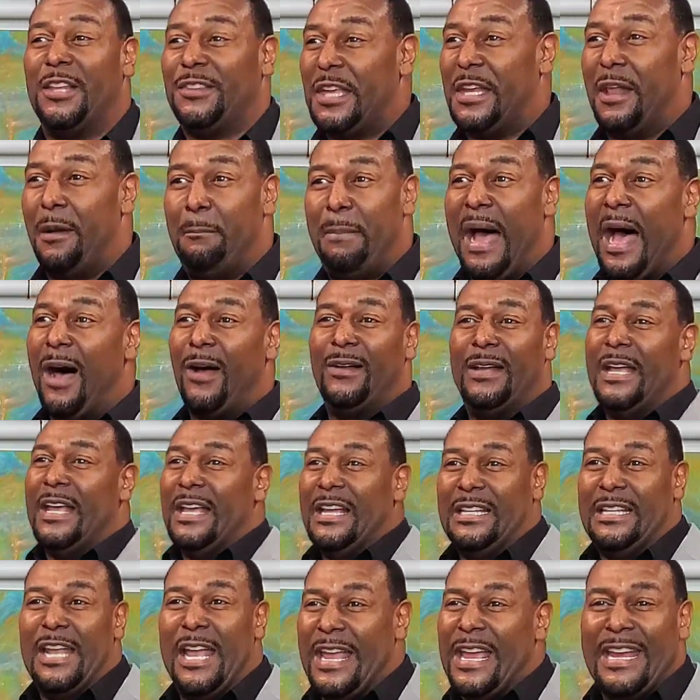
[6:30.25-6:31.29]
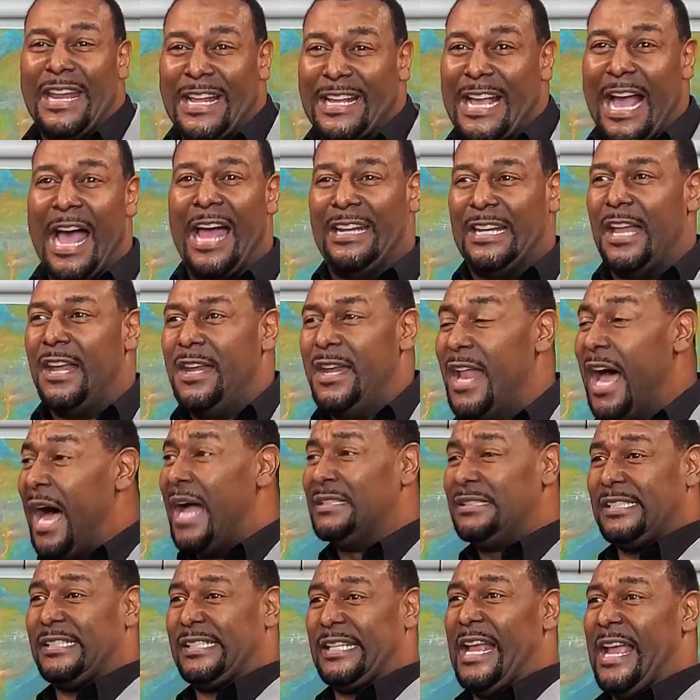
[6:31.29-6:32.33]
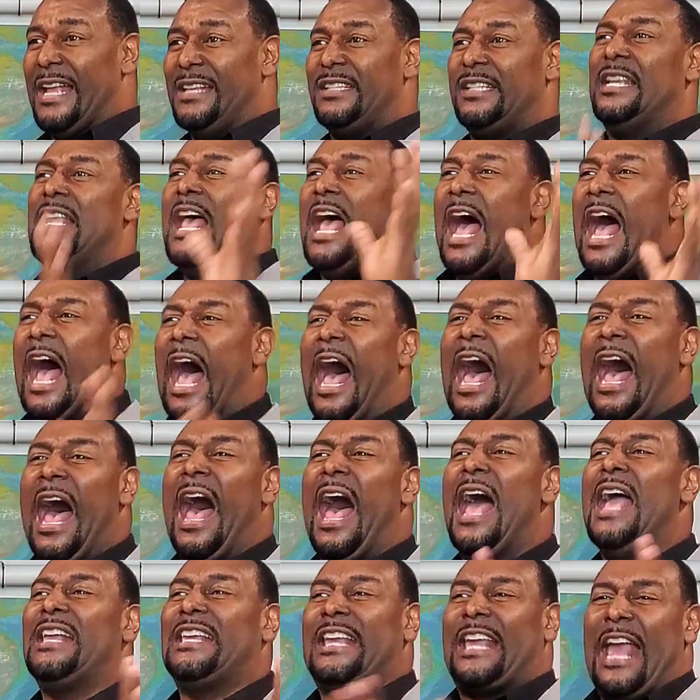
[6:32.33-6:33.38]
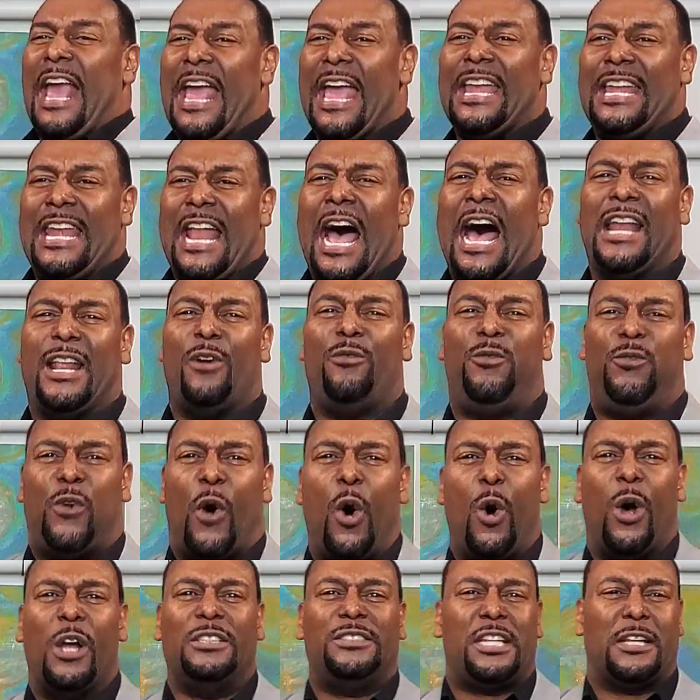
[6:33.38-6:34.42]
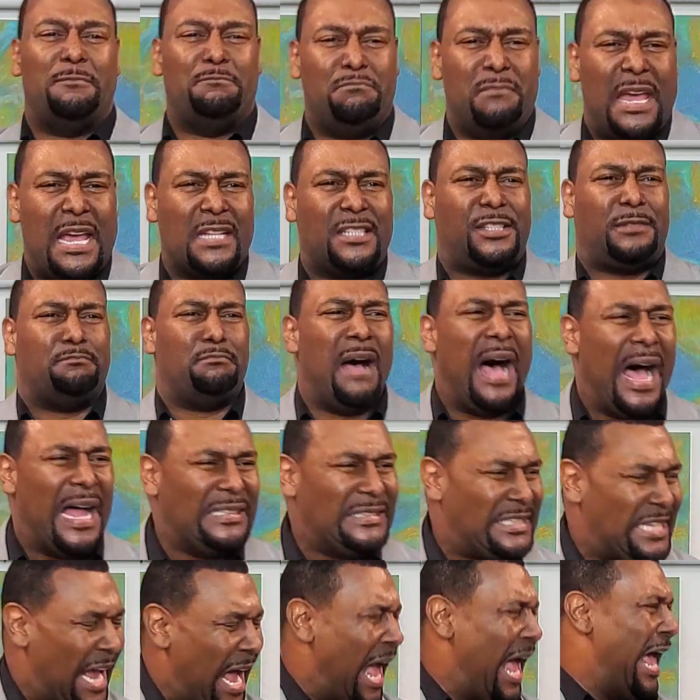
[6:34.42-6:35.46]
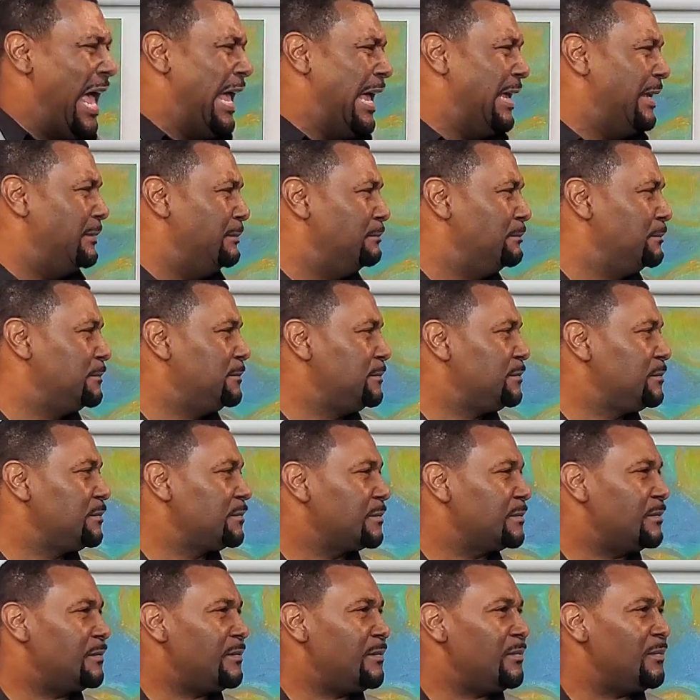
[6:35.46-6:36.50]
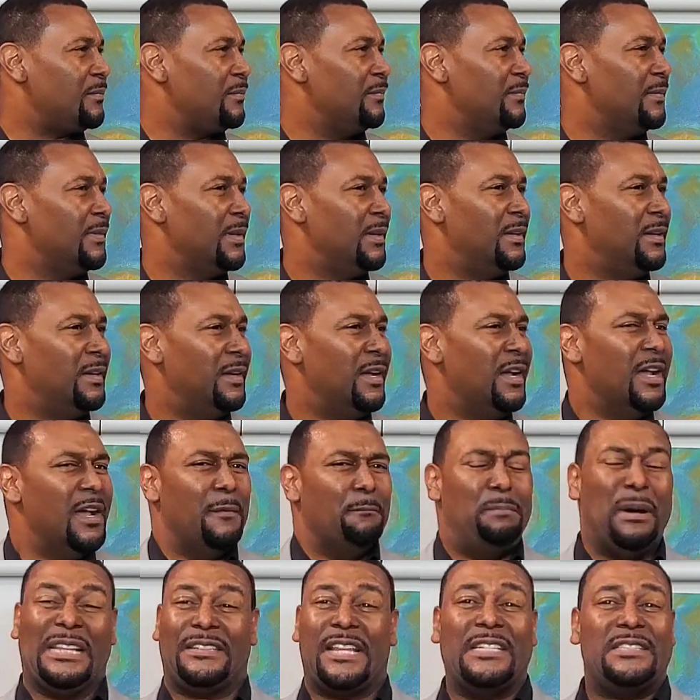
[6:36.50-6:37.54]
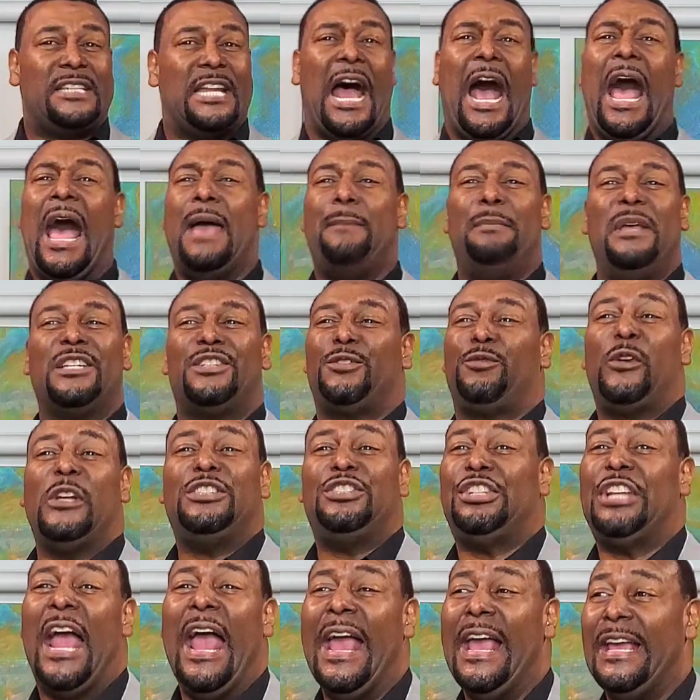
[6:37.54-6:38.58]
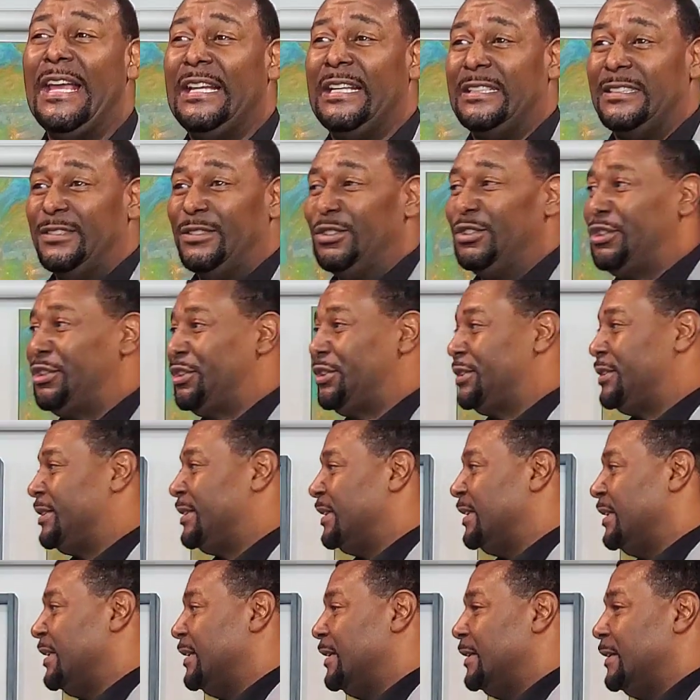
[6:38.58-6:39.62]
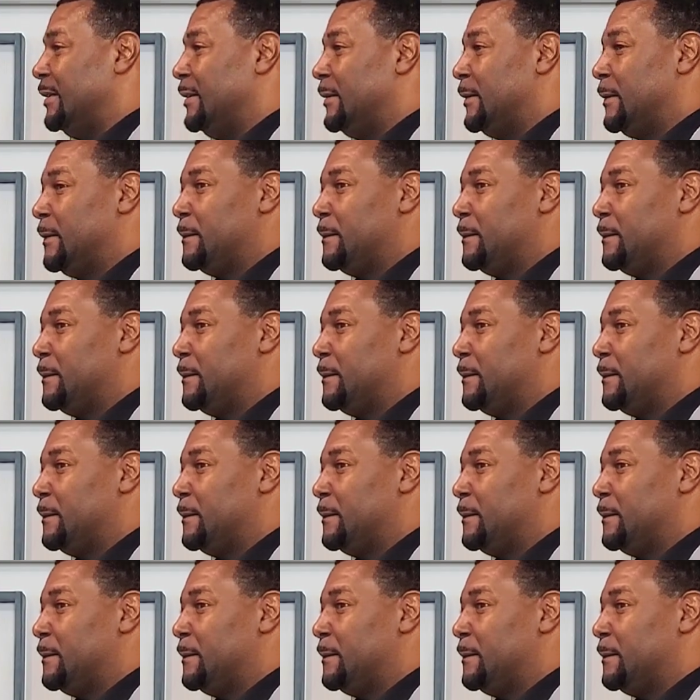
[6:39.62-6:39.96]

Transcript: nothing about any kind of nonsense. I cannot afford to miss my time. Yes. But the time is for change. Yes.